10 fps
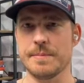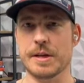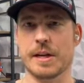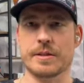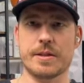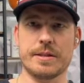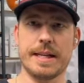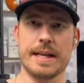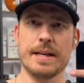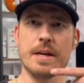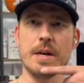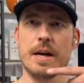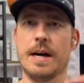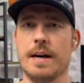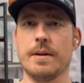You can also see it,
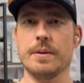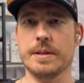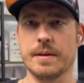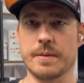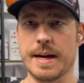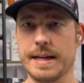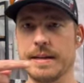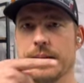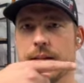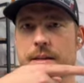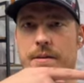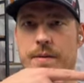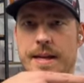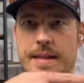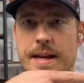was it right
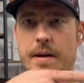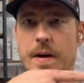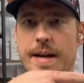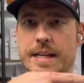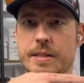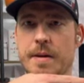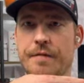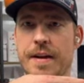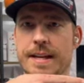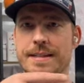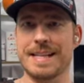there, right next to my face.